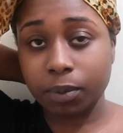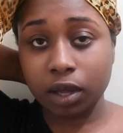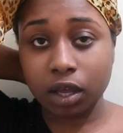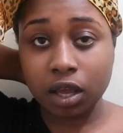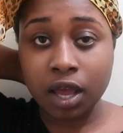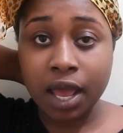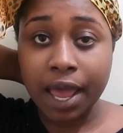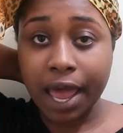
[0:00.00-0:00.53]

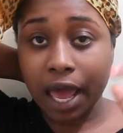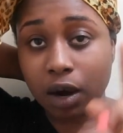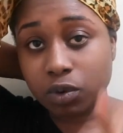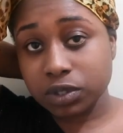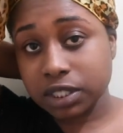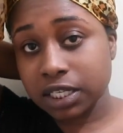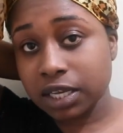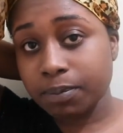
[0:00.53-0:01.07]
but I
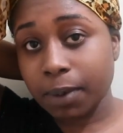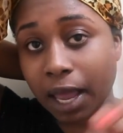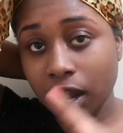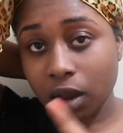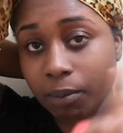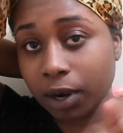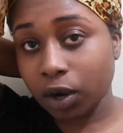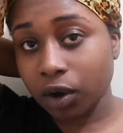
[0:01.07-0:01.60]
don't see it
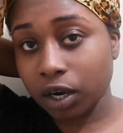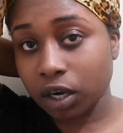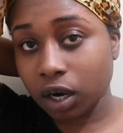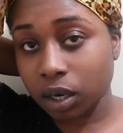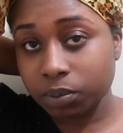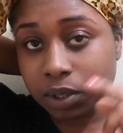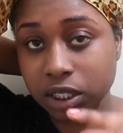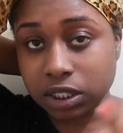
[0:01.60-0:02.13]
back on my credit
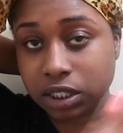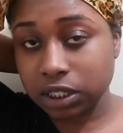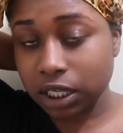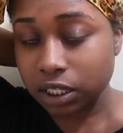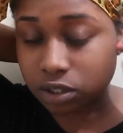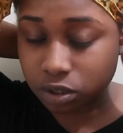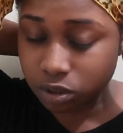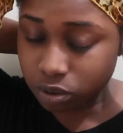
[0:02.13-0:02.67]
card because it
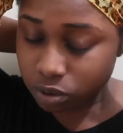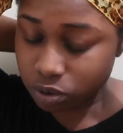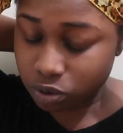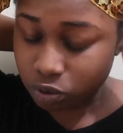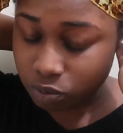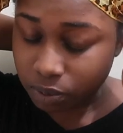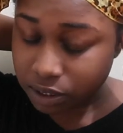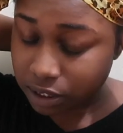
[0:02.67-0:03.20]
takes
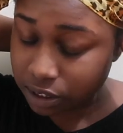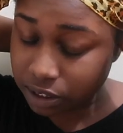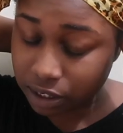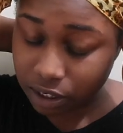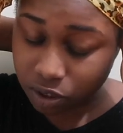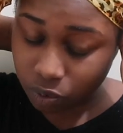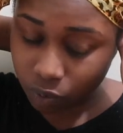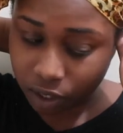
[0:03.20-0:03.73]
2 business
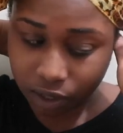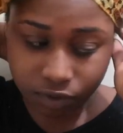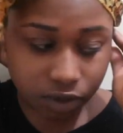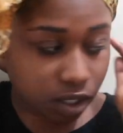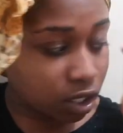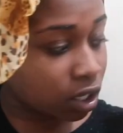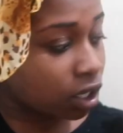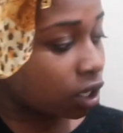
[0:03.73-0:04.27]
days or
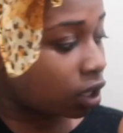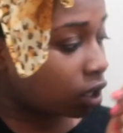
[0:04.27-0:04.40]
whatever.